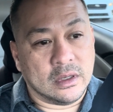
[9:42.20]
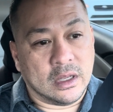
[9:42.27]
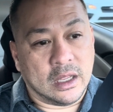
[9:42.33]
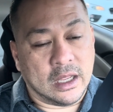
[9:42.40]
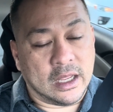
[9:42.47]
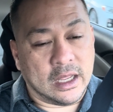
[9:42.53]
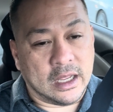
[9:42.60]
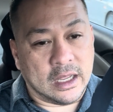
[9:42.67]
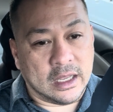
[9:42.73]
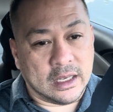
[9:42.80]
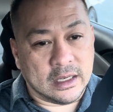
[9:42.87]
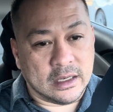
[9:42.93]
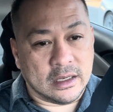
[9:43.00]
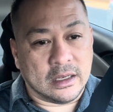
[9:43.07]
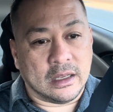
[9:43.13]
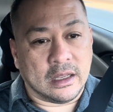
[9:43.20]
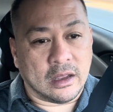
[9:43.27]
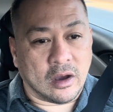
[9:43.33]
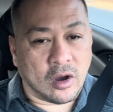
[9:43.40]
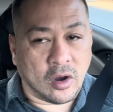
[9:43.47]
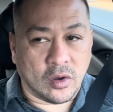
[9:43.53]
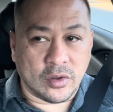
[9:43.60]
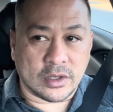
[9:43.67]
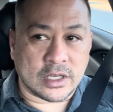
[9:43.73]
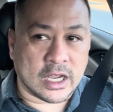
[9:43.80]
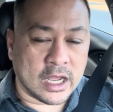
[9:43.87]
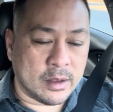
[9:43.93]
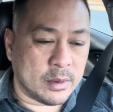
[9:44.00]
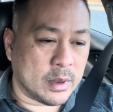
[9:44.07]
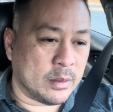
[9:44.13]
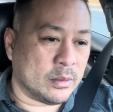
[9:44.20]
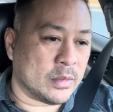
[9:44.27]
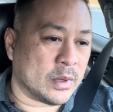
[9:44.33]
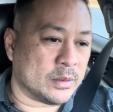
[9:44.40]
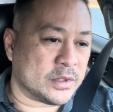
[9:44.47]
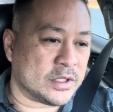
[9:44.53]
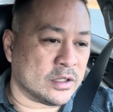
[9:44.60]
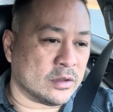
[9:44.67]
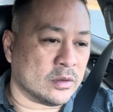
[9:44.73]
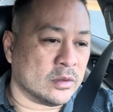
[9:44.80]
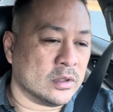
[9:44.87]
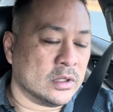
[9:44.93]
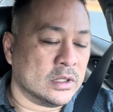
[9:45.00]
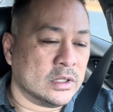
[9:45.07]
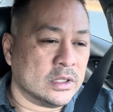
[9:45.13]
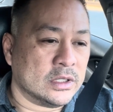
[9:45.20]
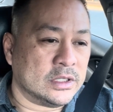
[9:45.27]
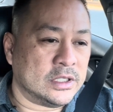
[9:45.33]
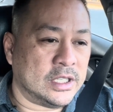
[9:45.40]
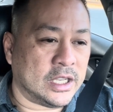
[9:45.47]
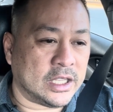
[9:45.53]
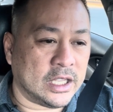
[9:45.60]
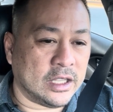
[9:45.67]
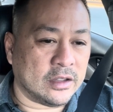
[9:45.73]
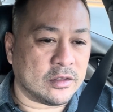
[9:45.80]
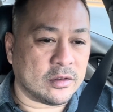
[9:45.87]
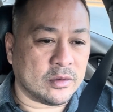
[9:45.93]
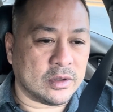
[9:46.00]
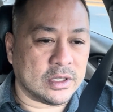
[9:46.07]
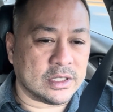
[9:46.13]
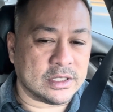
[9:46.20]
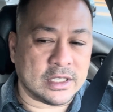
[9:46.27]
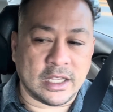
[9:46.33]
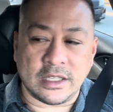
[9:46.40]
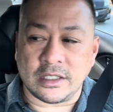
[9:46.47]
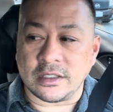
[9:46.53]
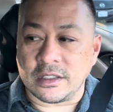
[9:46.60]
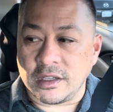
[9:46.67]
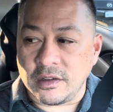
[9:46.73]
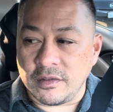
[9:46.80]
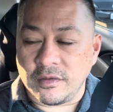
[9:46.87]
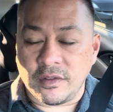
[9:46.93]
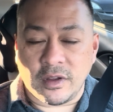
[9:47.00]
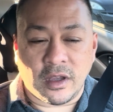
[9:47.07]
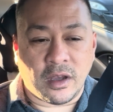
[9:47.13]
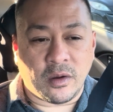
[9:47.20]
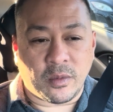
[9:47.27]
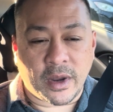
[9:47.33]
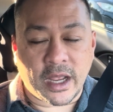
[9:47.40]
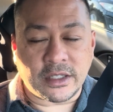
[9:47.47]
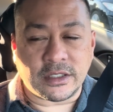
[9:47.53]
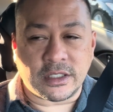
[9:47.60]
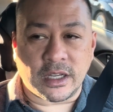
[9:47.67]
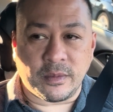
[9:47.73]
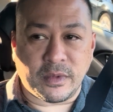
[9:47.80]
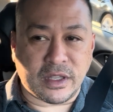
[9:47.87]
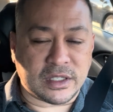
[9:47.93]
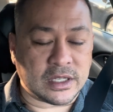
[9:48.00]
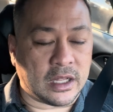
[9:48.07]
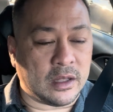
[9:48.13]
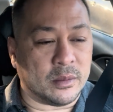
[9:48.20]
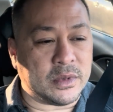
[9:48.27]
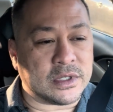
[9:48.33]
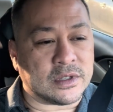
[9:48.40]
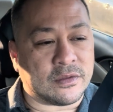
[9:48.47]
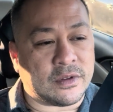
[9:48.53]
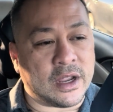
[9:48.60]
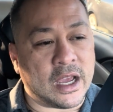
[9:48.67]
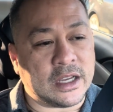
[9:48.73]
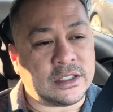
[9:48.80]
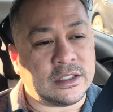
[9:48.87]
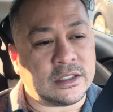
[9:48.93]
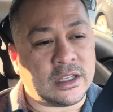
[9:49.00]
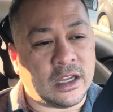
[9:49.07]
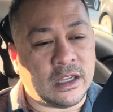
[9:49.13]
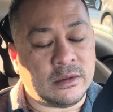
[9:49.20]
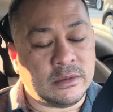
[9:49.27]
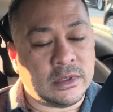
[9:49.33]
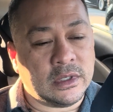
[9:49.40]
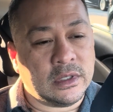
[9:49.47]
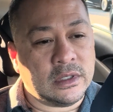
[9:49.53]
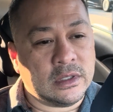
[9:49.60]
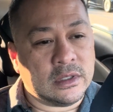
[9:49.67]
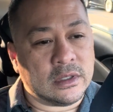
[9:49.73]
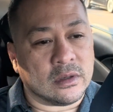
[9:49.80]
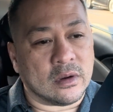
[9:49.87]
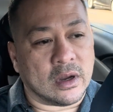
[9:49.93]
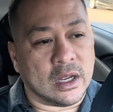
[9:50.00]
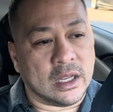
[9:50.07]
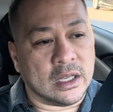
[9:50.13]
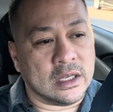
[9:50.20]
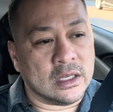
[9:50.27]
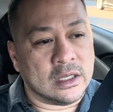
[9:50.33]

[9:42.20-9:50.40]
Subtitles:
And all the time I'm still ticking through these stages of reaction time, these elements of reaction time, right?